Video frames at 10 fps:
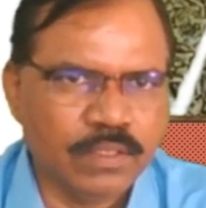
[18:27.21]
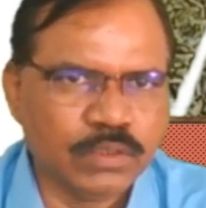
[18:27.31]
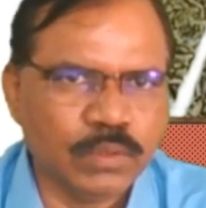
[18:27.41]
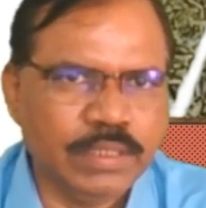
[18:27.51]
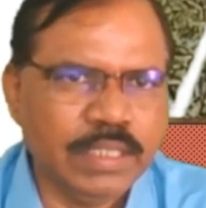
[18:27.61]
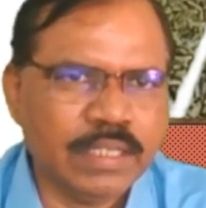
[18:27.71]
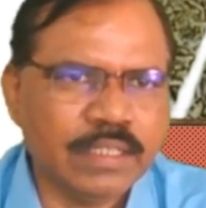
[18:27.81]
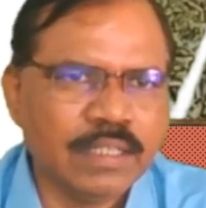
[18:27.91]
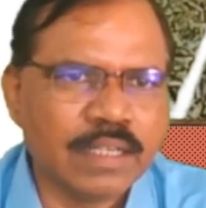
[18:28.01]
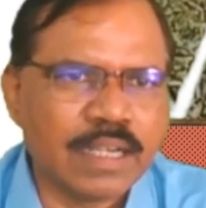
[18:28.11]
So
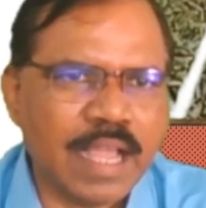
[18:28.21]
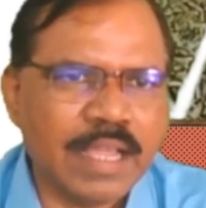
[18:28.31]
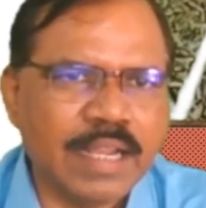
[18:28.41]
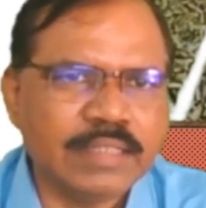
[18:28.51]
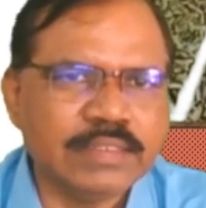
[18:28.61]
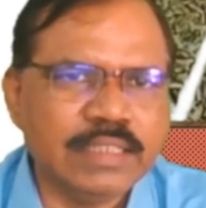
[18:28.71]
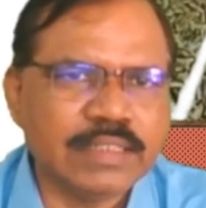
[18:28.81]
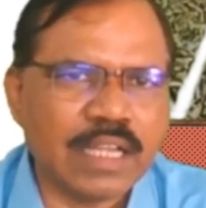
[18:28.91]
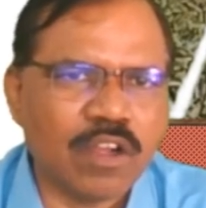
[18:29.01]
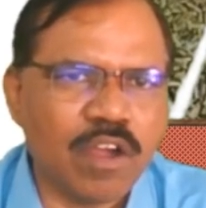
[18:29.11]
here direction is
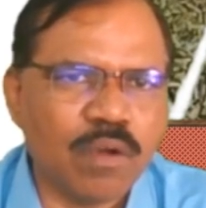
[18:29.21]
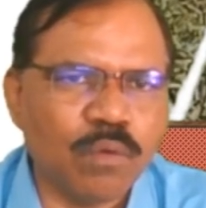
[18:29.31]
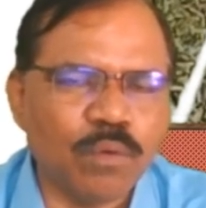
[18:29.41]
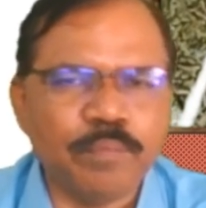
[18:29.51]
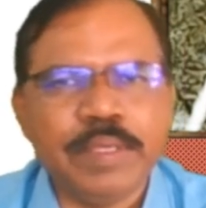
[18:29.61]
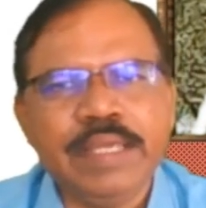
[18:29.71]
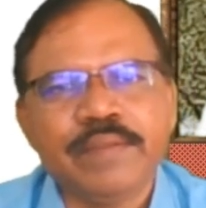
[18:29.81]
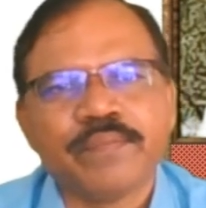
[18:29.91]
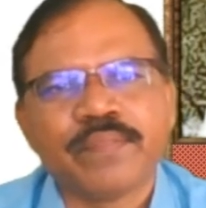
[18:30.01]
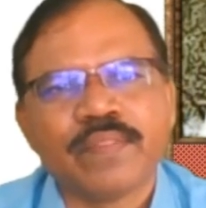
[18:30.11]
along OP
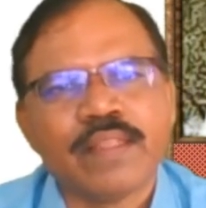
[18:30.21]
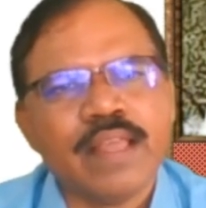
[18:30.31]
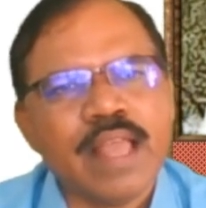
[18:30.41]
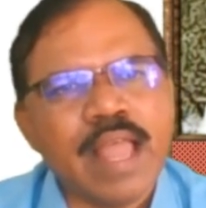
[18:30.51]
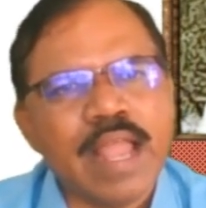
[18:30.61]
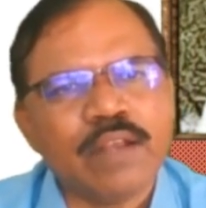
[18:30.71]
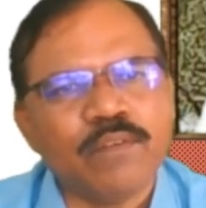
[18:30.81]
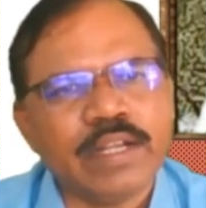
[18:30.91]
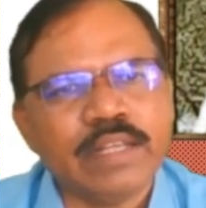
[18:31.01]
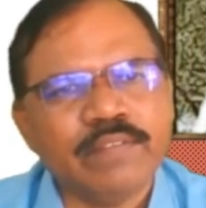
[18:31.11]
and
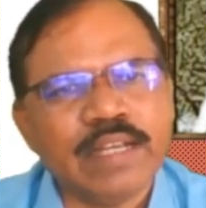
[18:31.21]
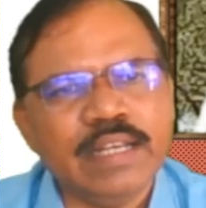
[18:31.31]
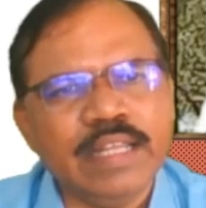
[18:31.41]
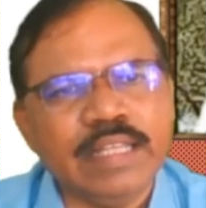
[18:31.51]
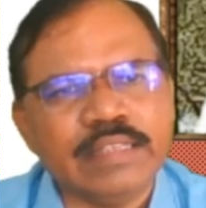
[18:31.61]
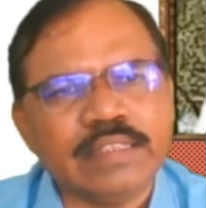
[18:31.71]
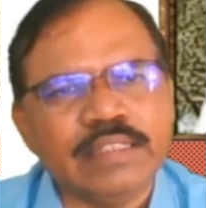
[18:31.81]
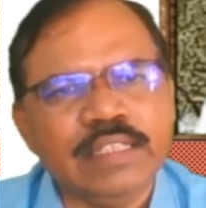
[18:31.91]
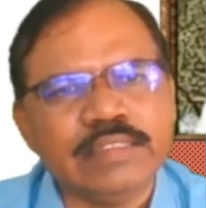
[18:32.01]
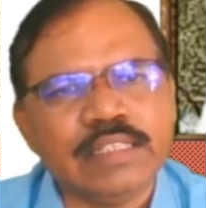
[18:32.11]
whatever length,
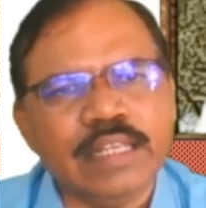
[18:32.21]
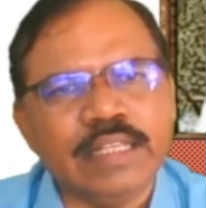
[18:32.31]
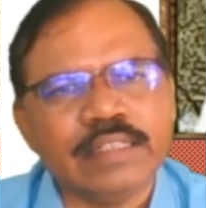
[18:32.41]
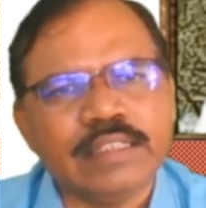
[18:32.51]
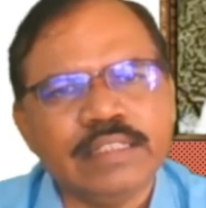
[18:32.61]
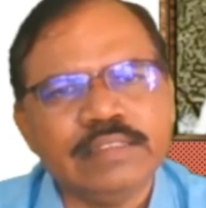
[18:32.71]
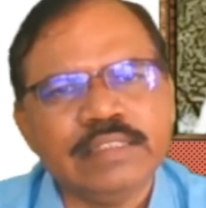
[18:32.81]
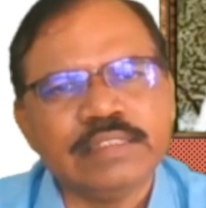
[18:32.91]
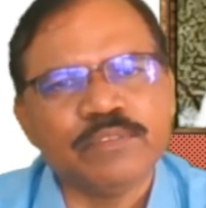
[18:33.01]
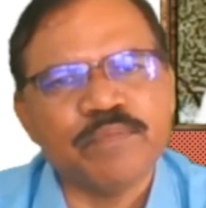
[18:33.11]
this length, it is
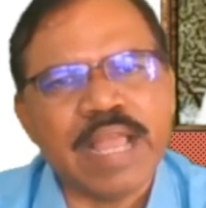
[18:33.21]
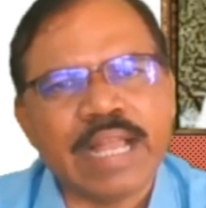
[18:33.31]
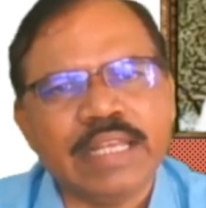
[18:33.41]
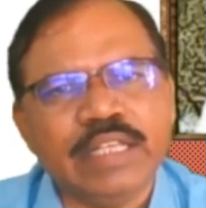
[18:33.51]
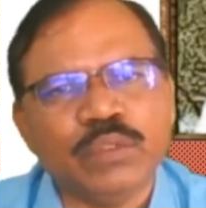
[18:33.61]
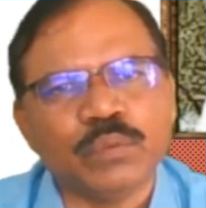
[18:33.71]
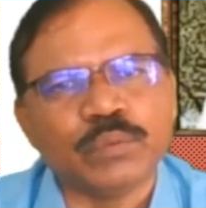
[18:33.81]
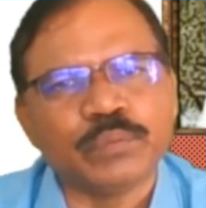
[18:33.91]
its magnitude,